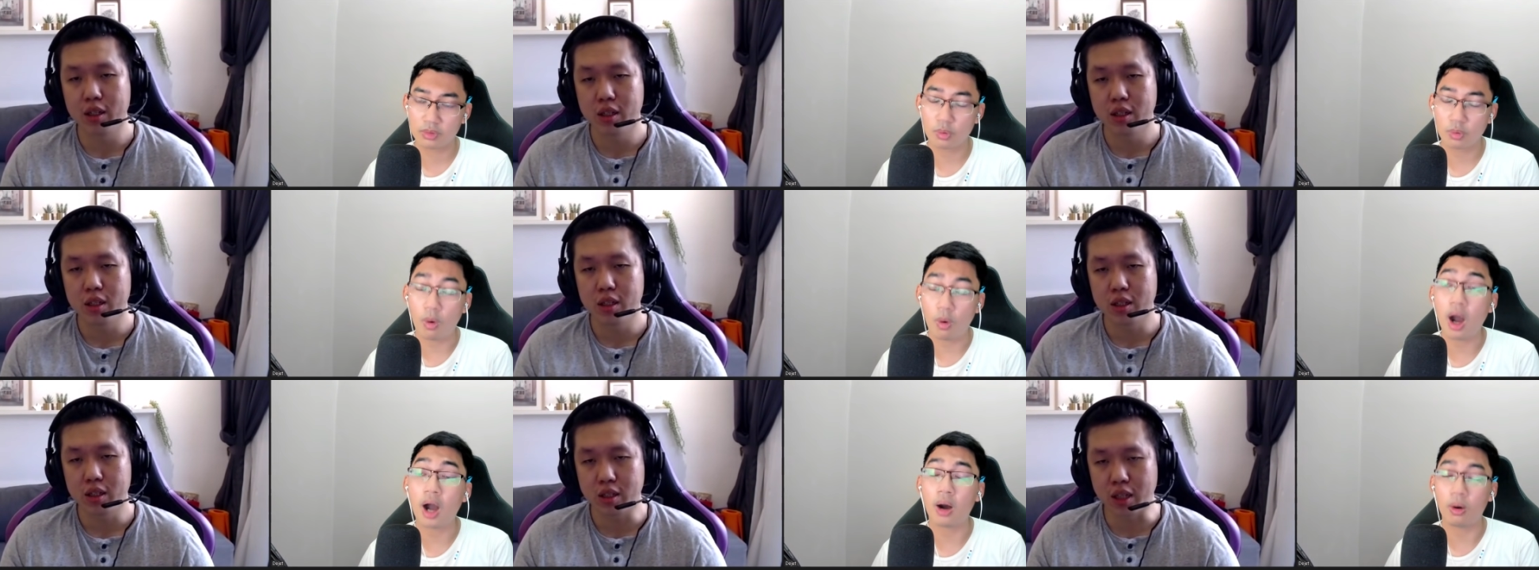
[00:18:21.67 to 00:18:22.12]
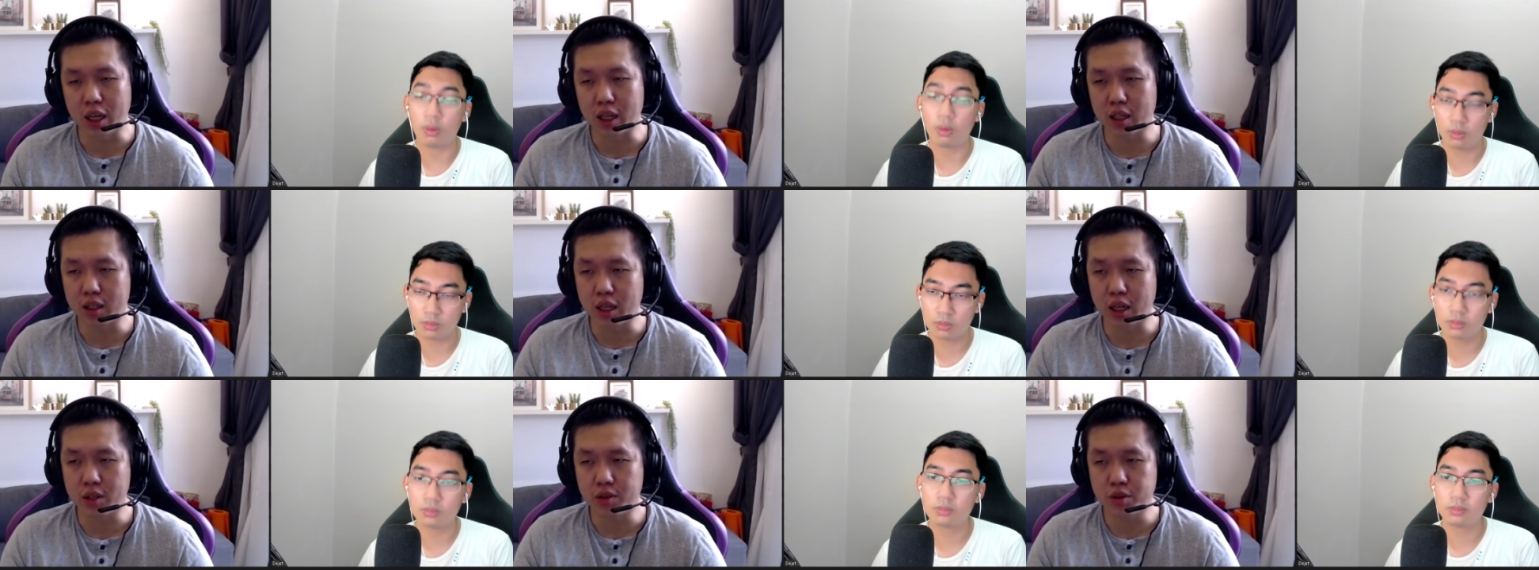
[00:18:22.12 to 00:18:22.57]
Speaker 1: Wow. They
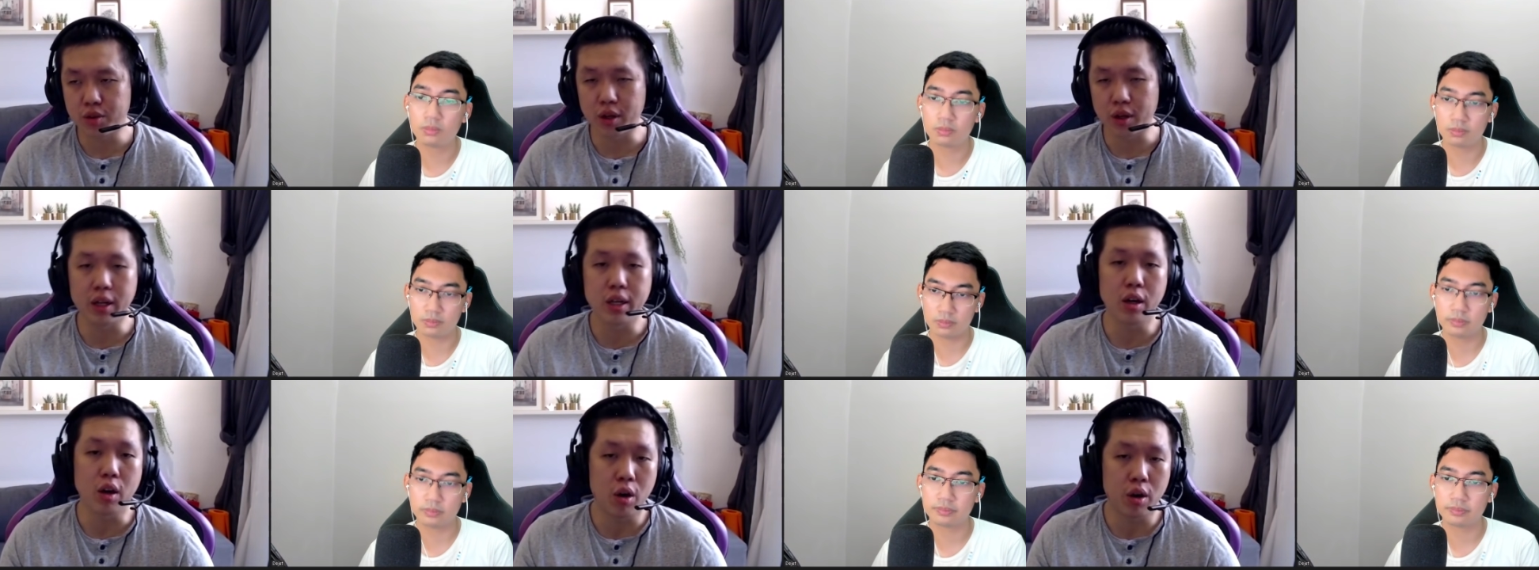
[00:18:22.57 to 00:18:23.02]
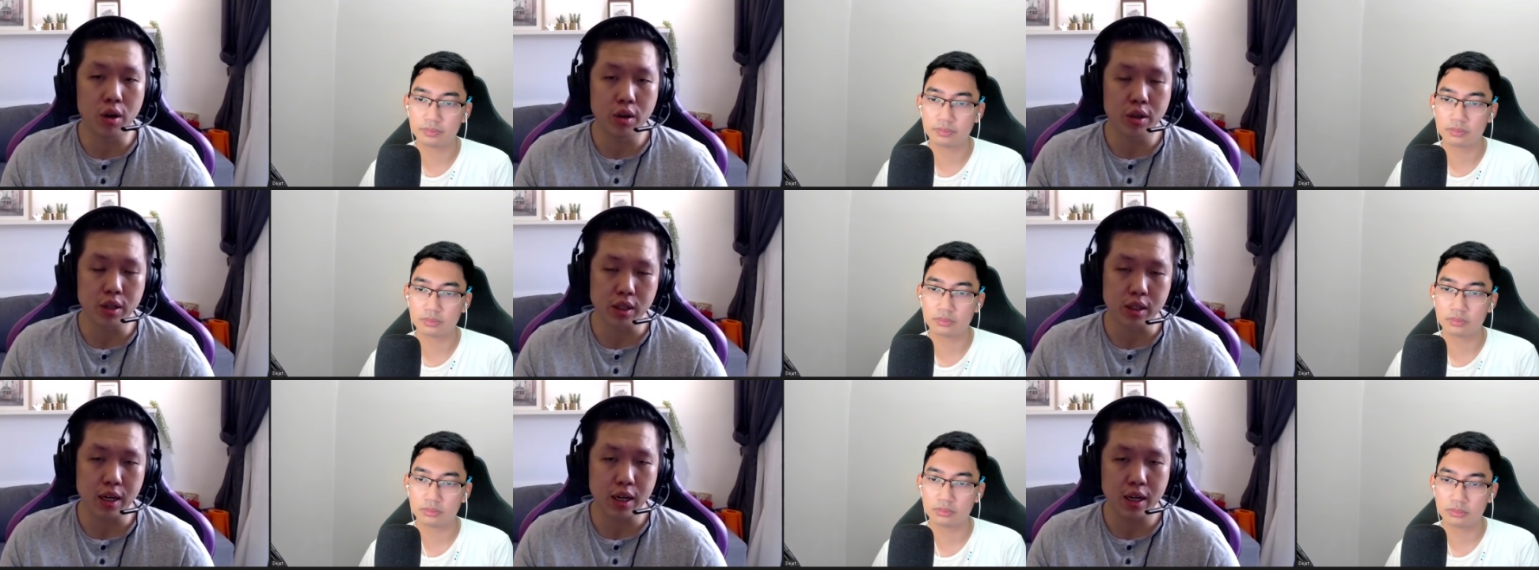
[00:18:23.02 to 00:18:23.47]
they train it all
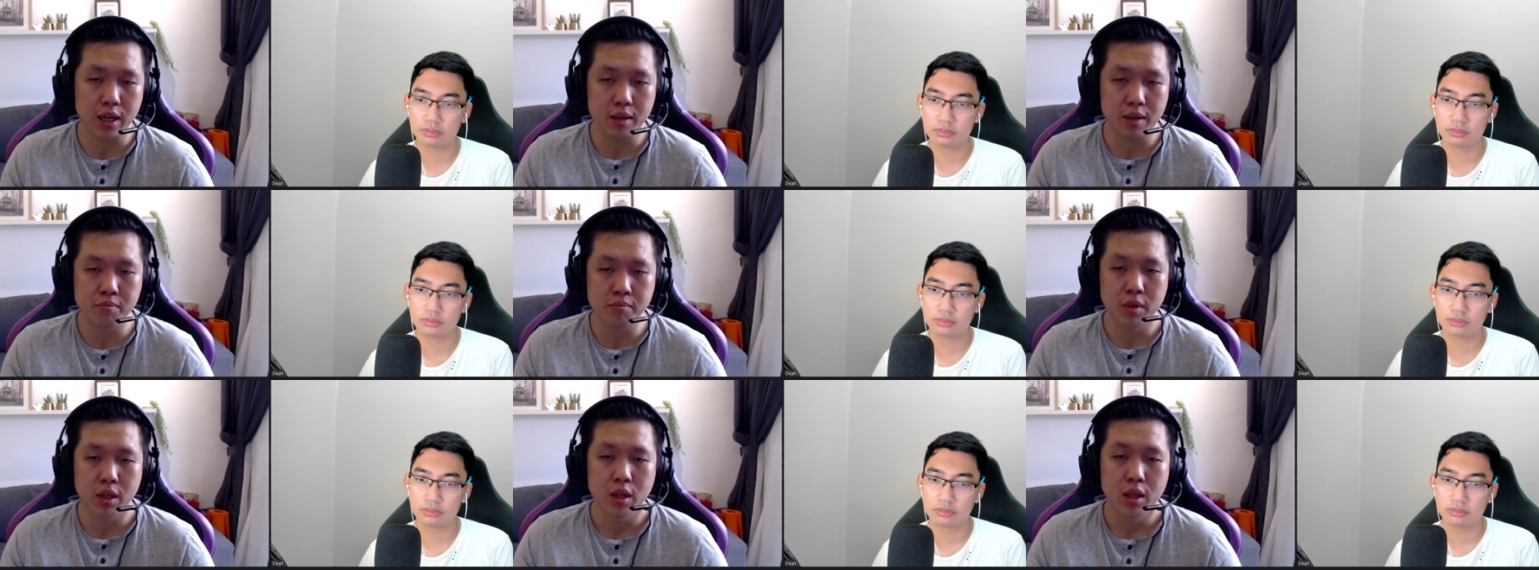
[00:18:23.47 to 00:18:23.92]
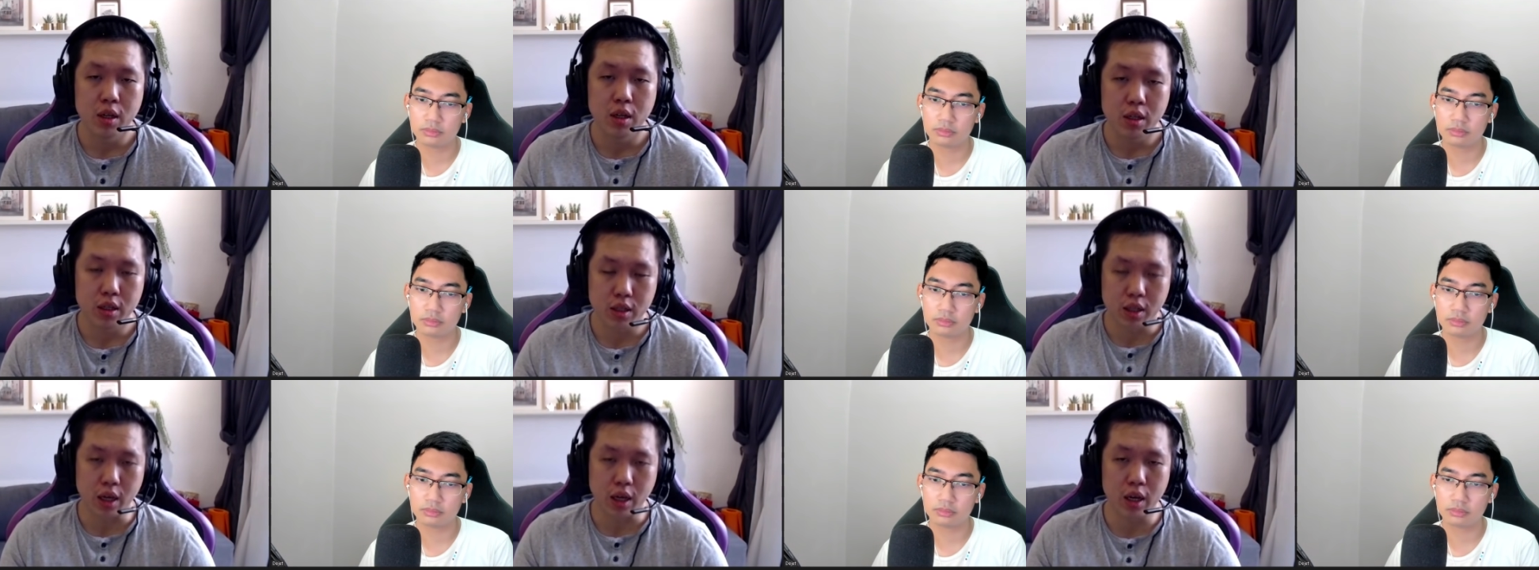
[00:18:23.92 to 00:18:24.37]
the time
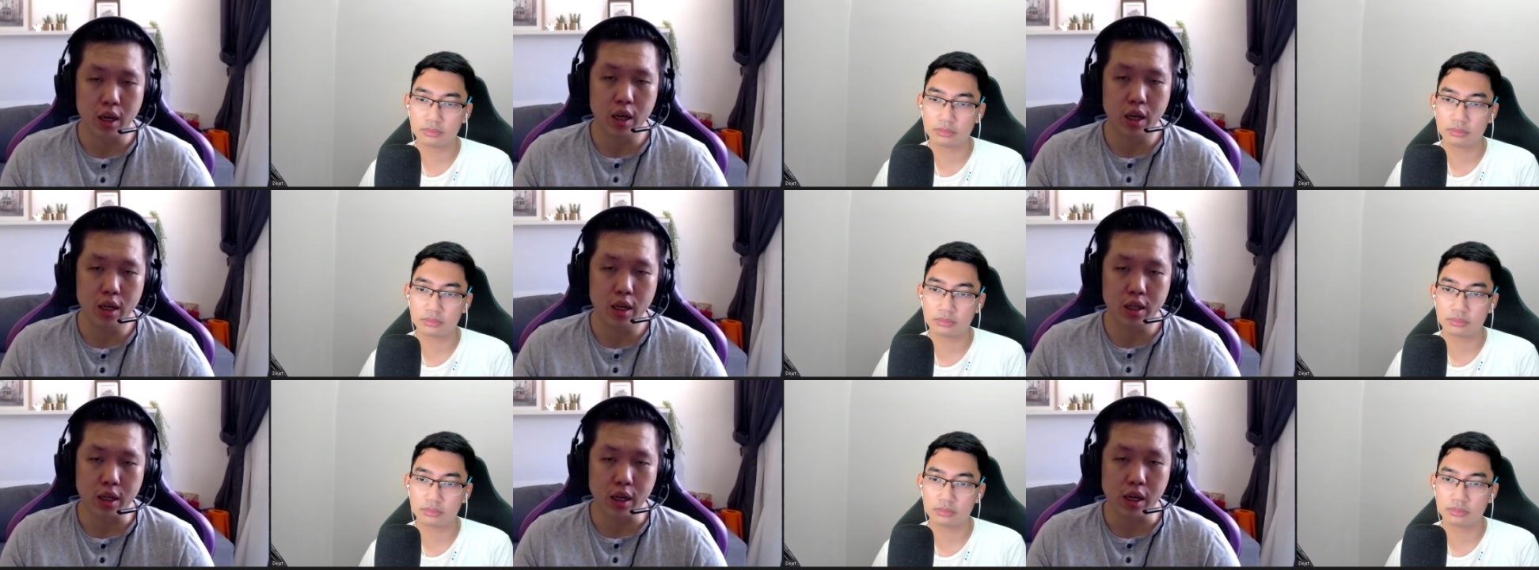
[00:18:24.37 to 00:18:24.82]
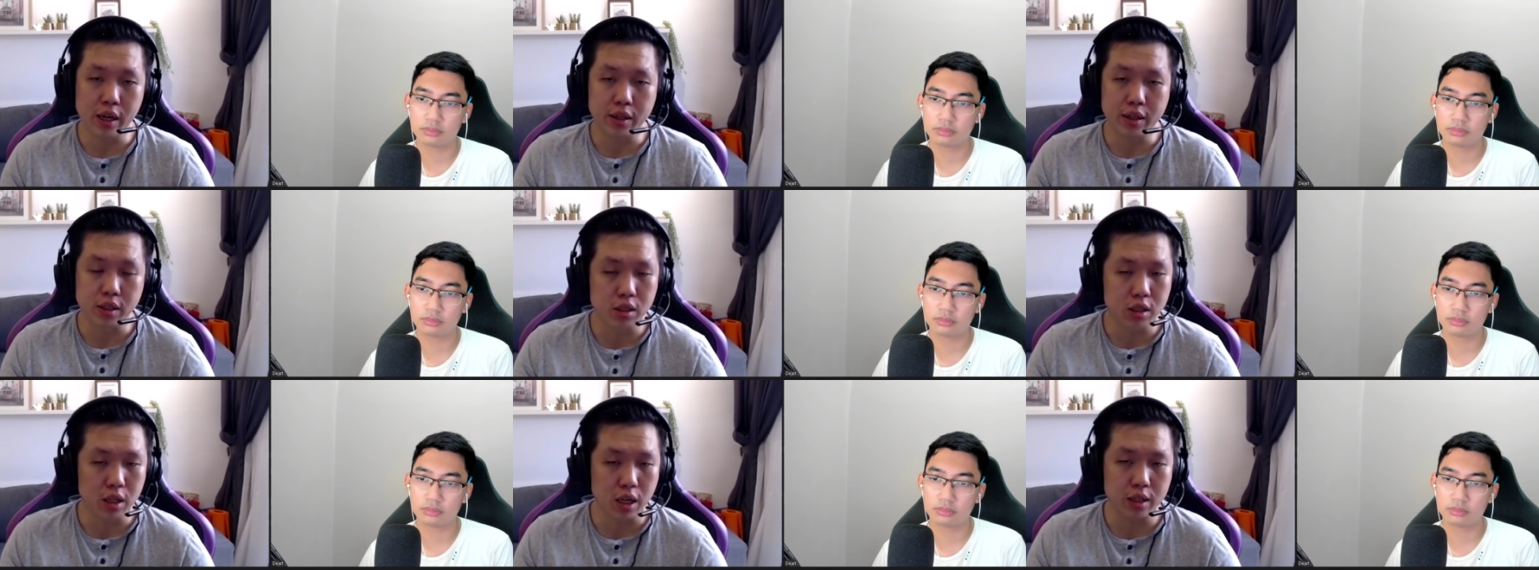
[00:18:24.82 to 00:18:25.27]
they they
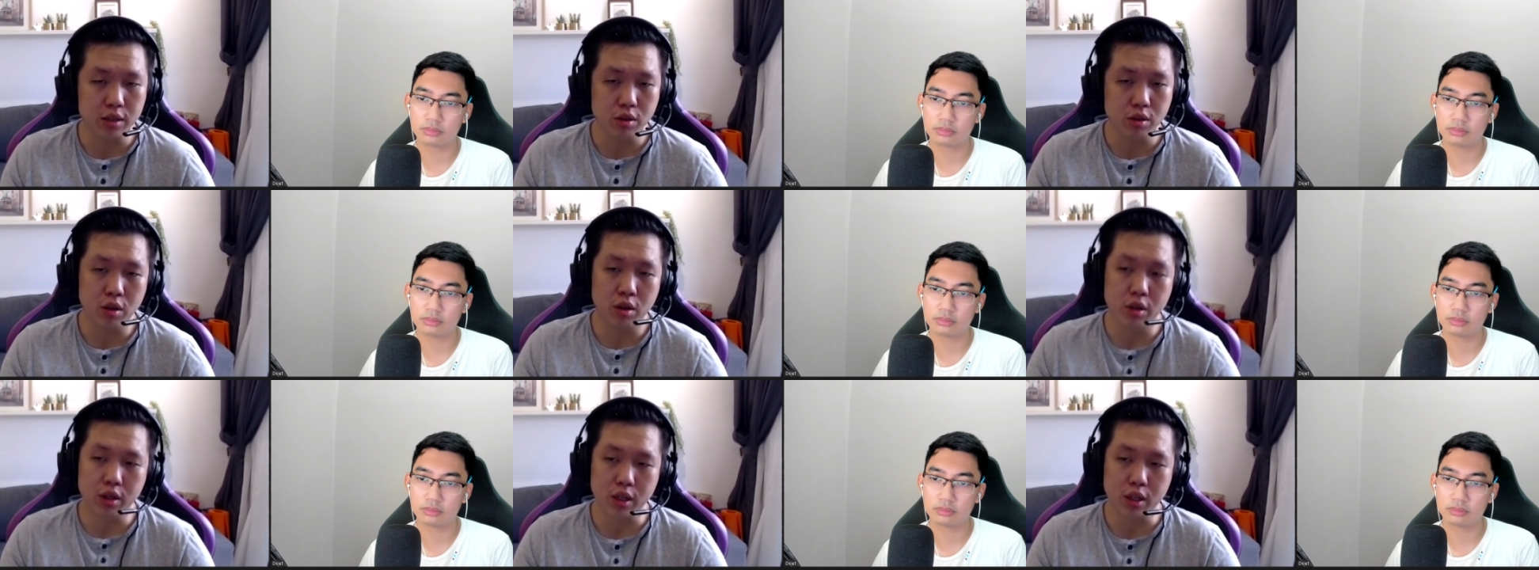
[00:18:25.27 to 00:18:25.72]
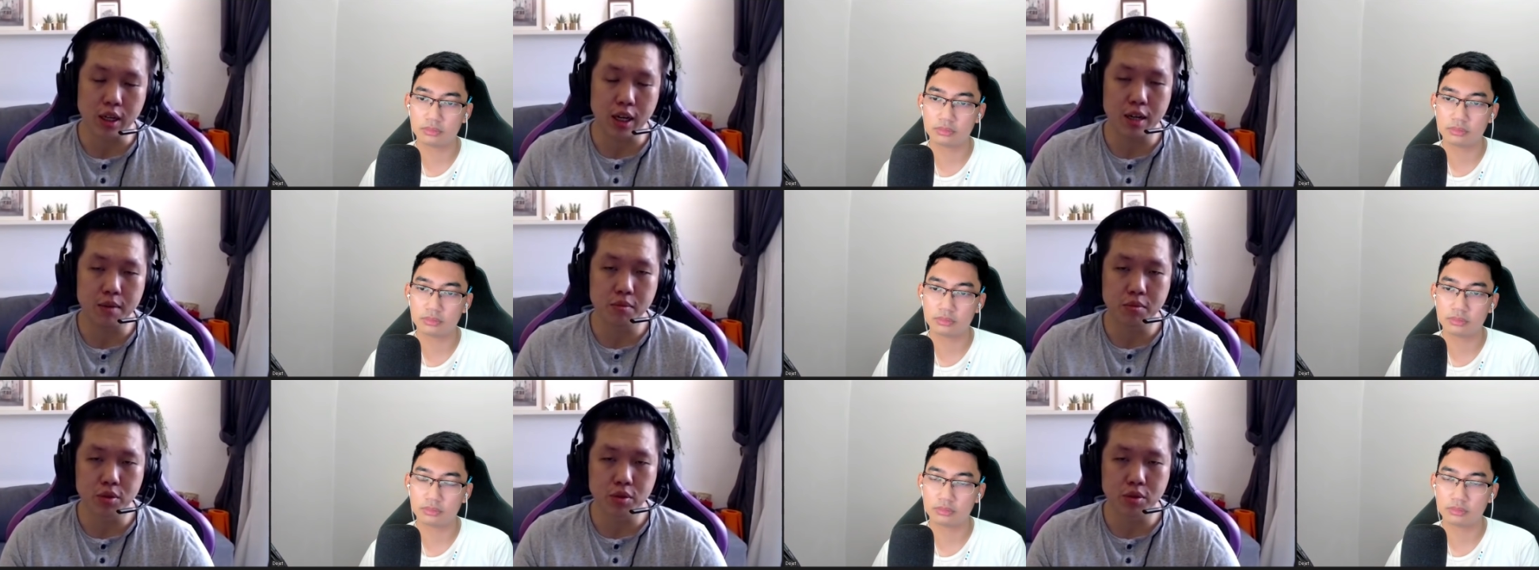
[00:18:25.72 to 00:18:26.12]
discuss all the time.